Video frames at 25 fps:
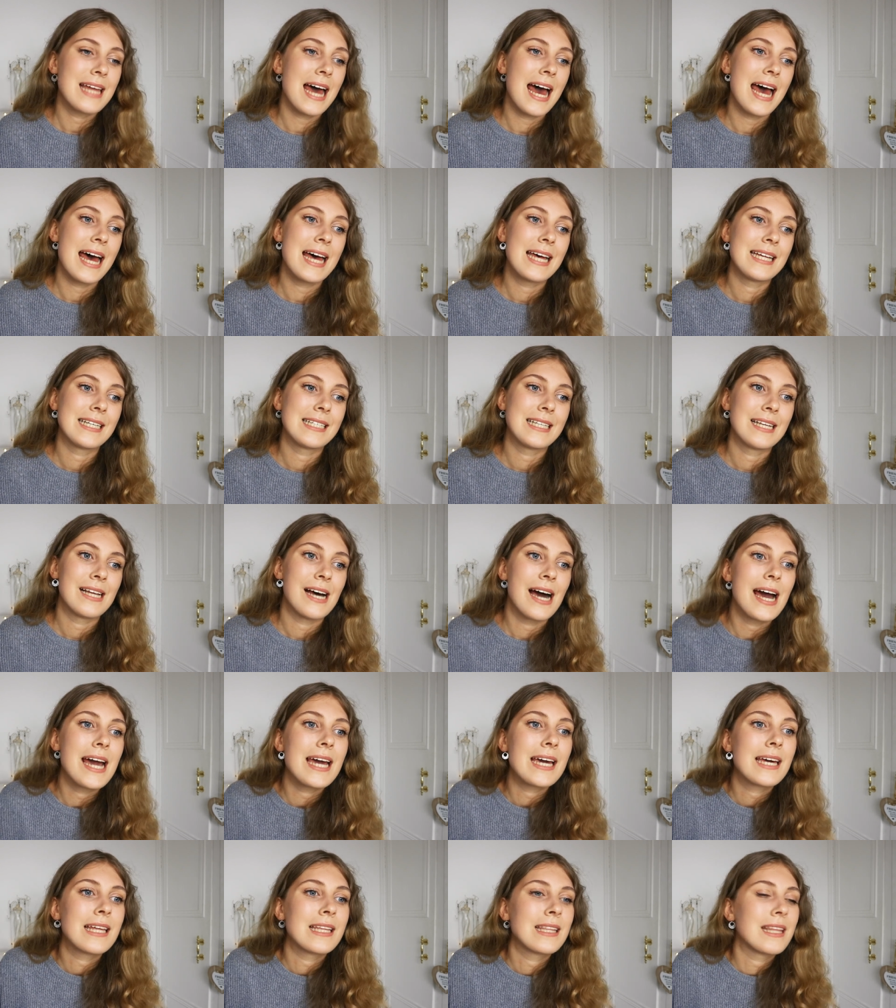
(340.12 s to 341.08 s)
There's
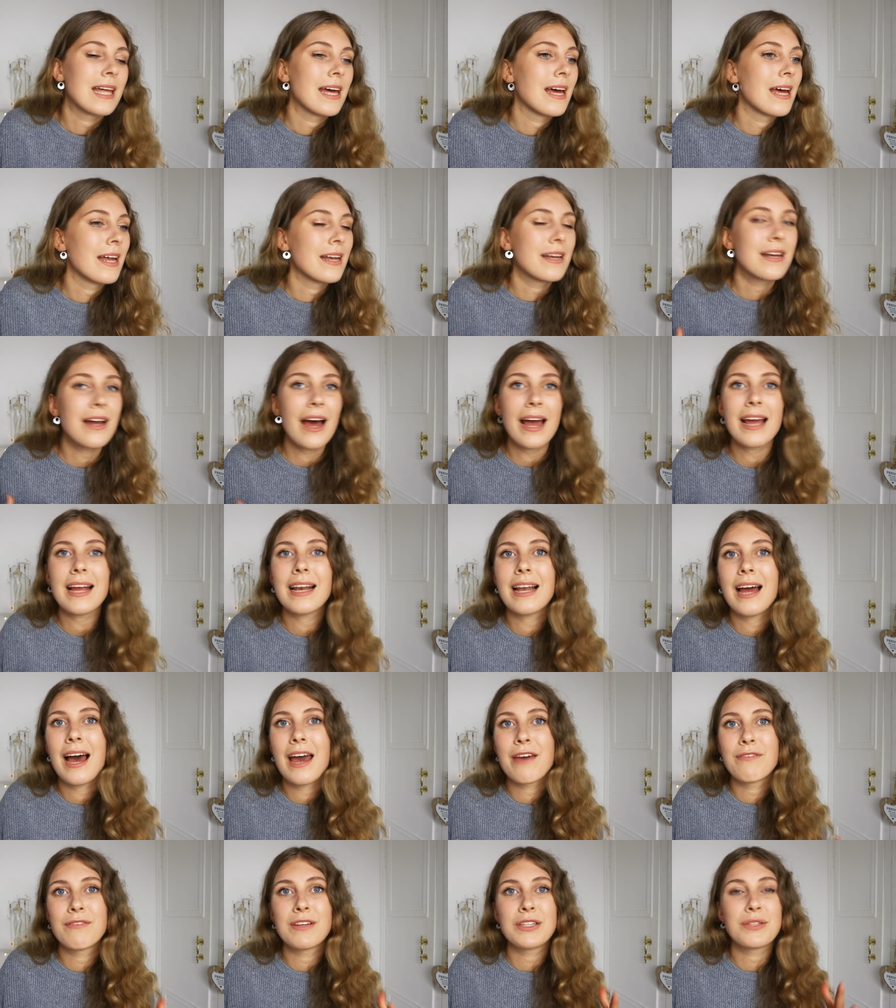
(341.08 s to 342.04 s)
like the
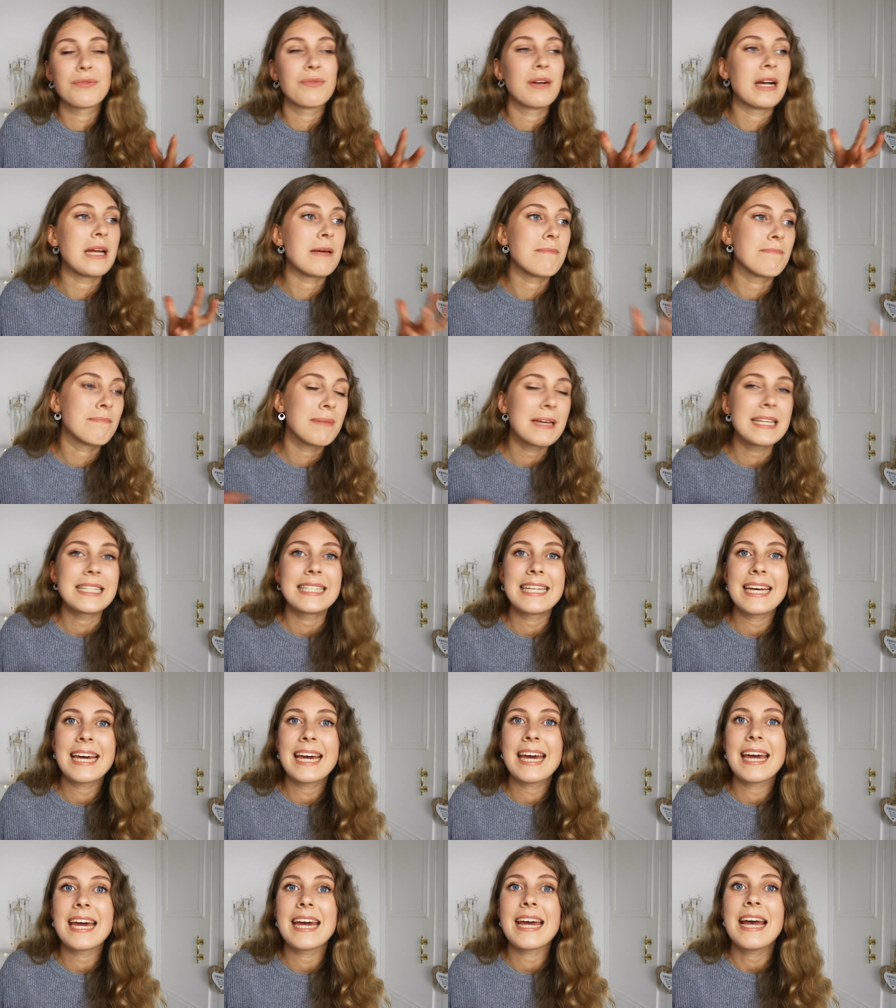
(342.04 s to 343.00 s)
nightlife, it's really
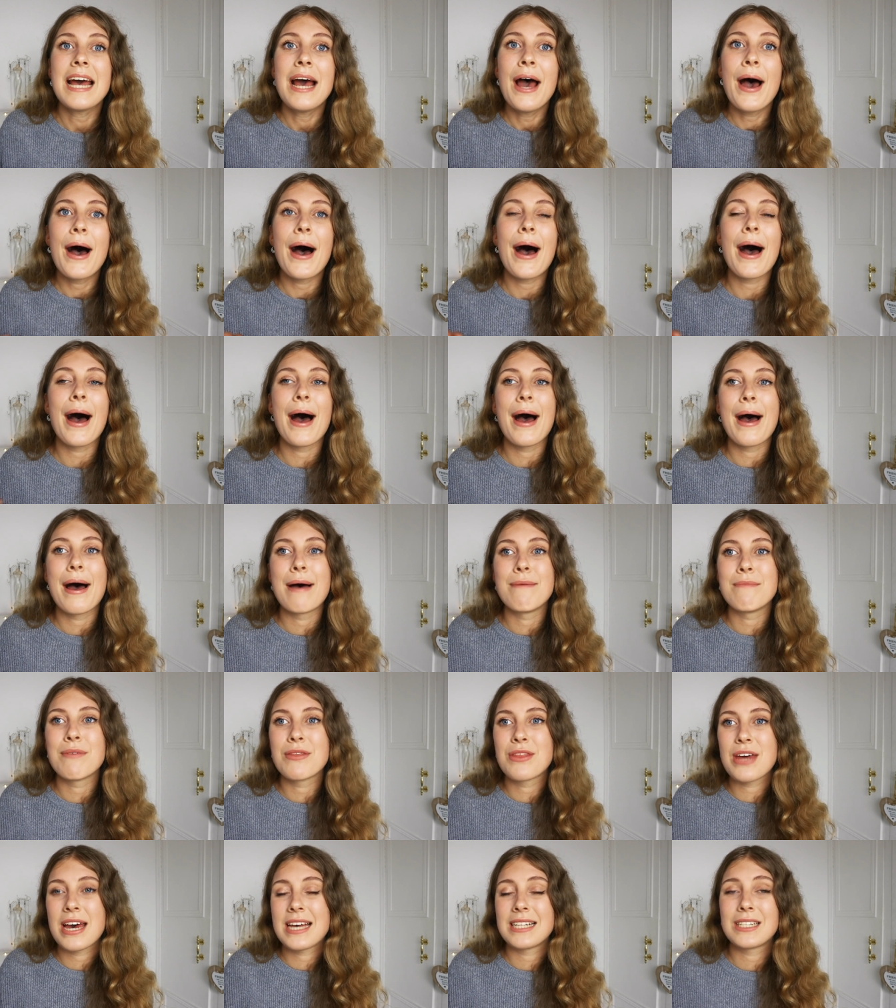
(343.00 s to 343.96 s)
busy.
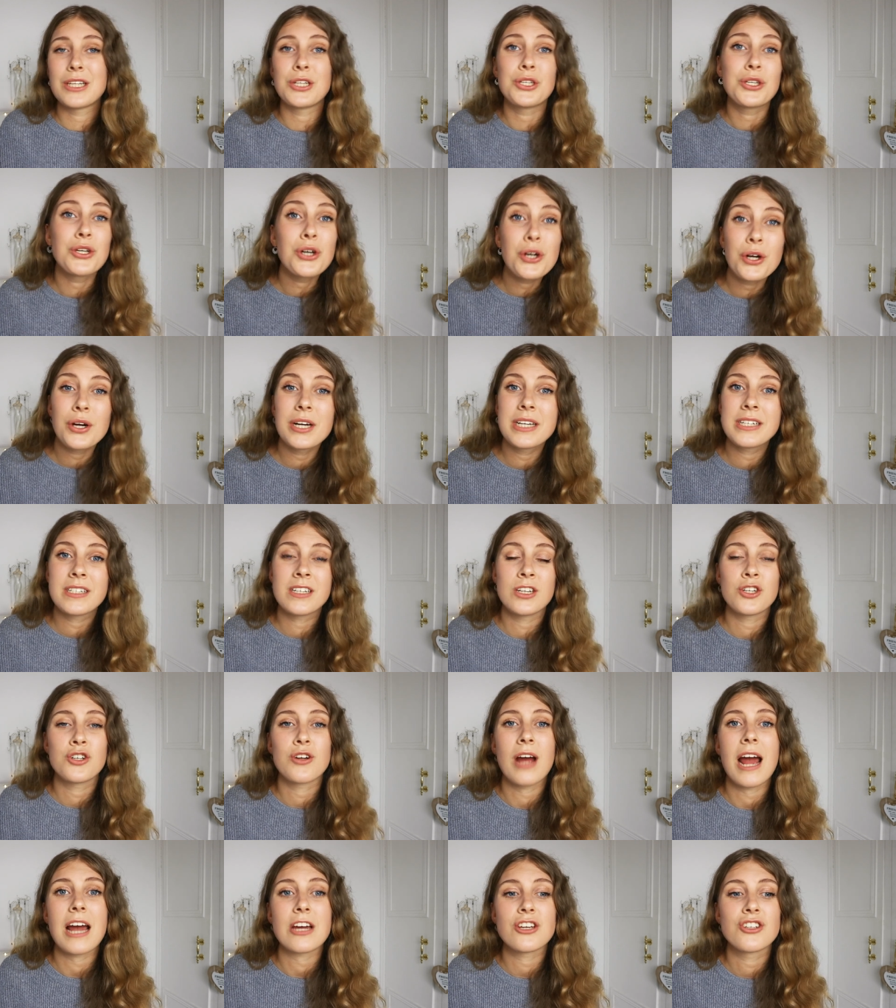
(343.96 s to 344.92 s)
Um, there's the tourist
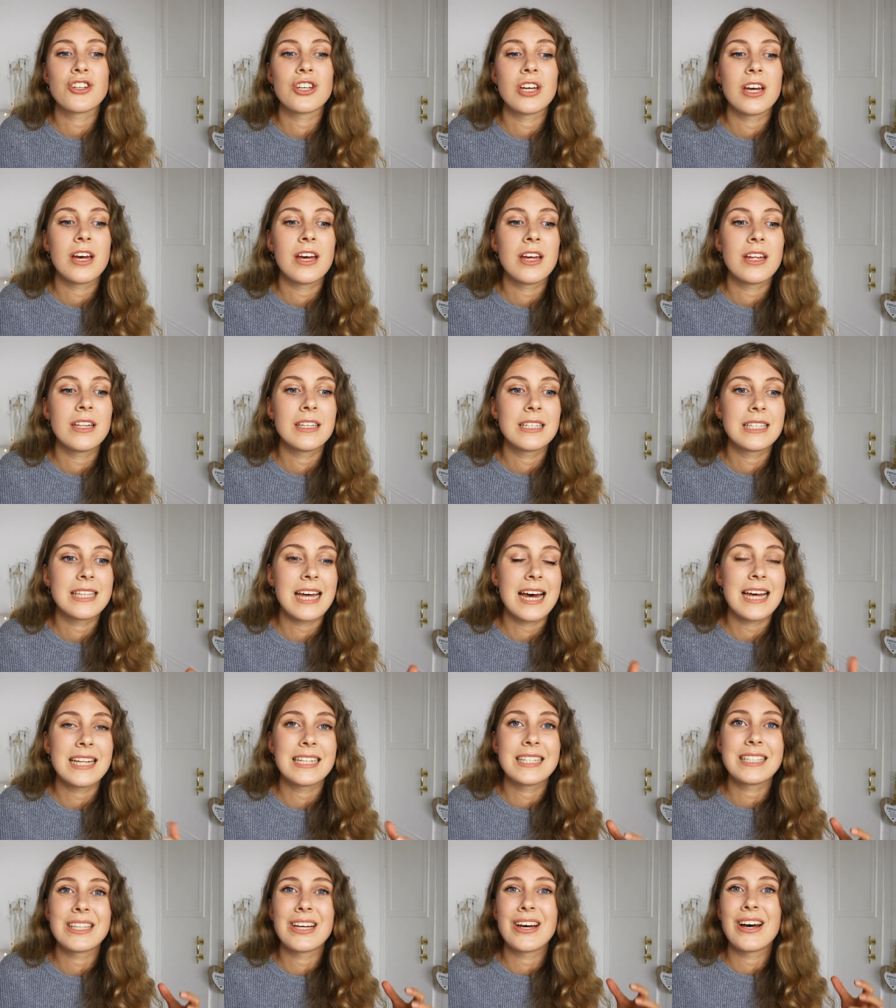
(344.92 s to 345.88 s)
attractions,
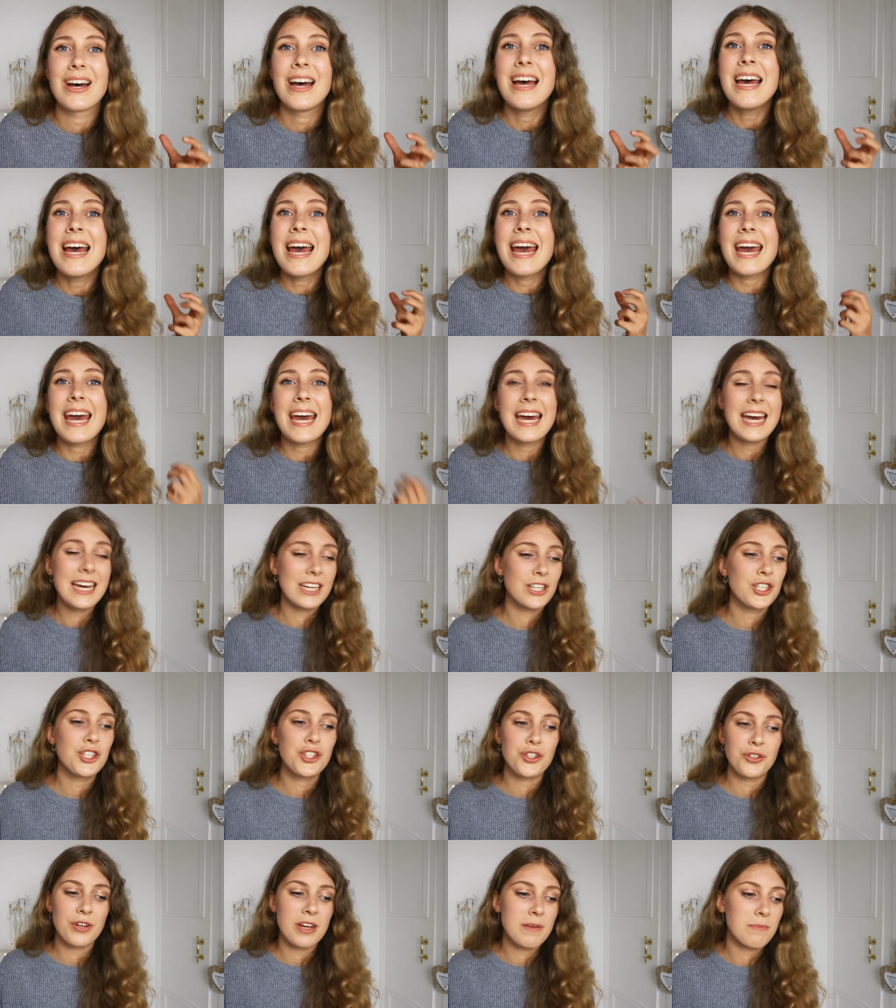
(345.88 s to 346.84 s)
there's the
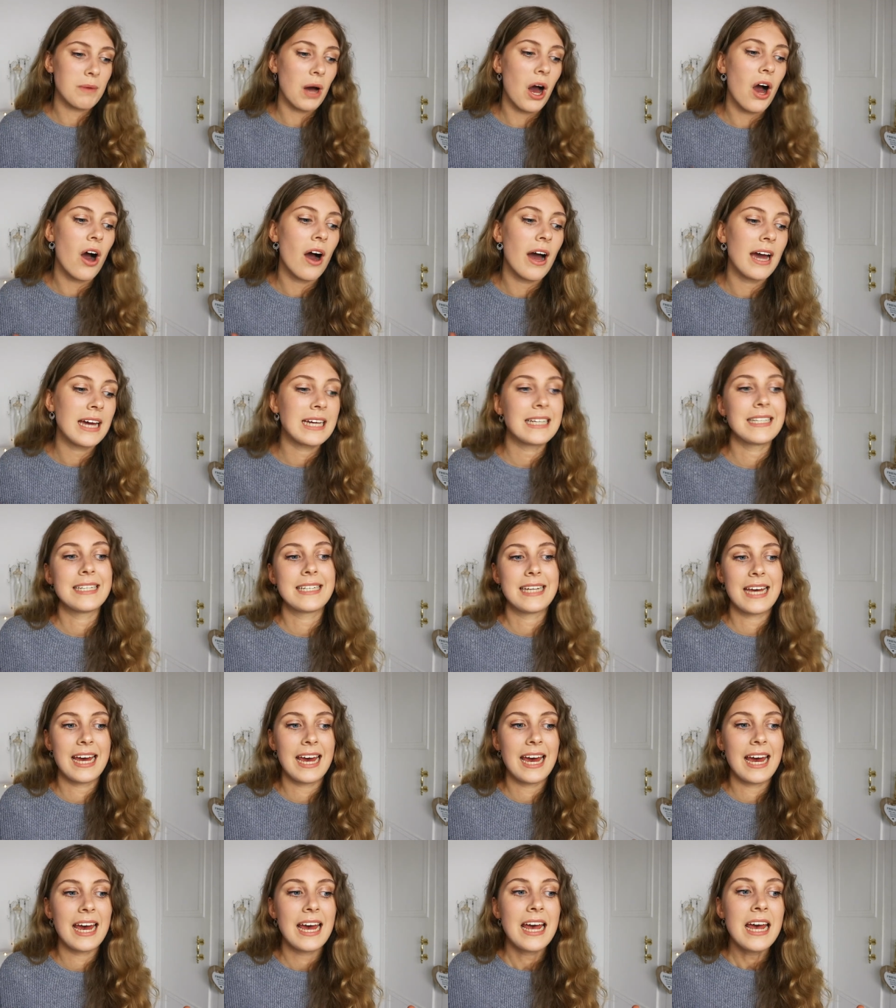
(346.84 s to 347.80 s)
history behind
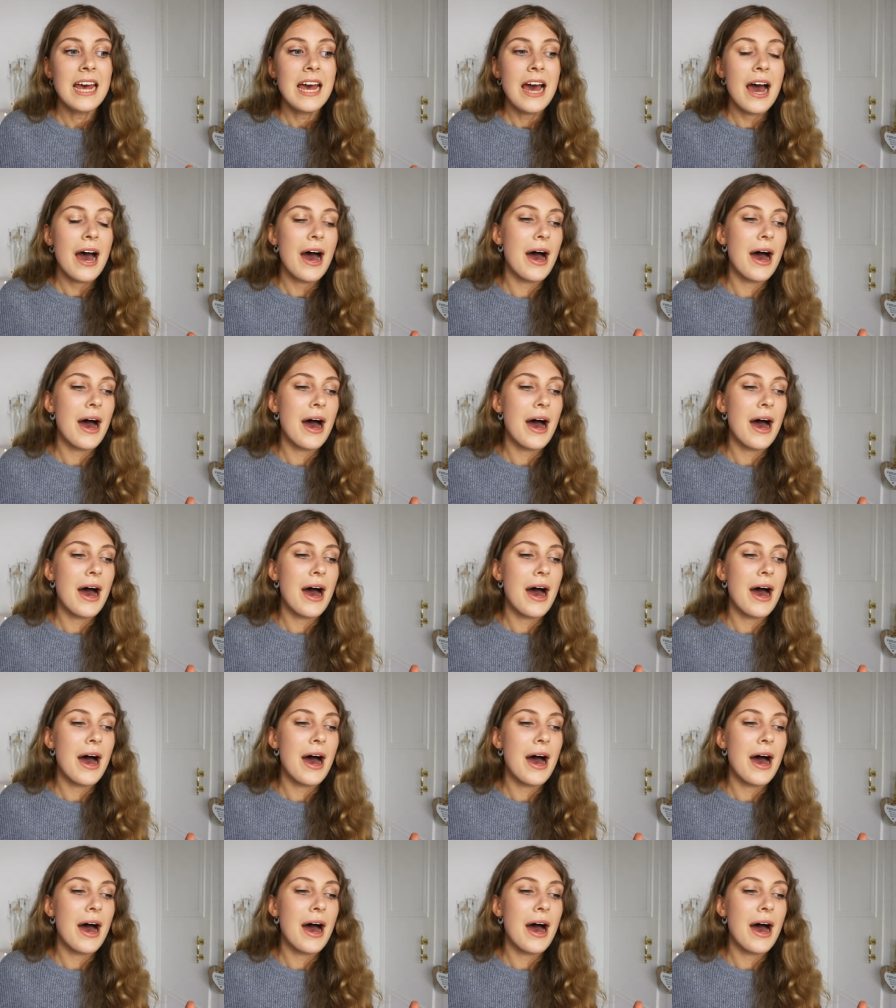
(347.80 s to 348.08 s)
it.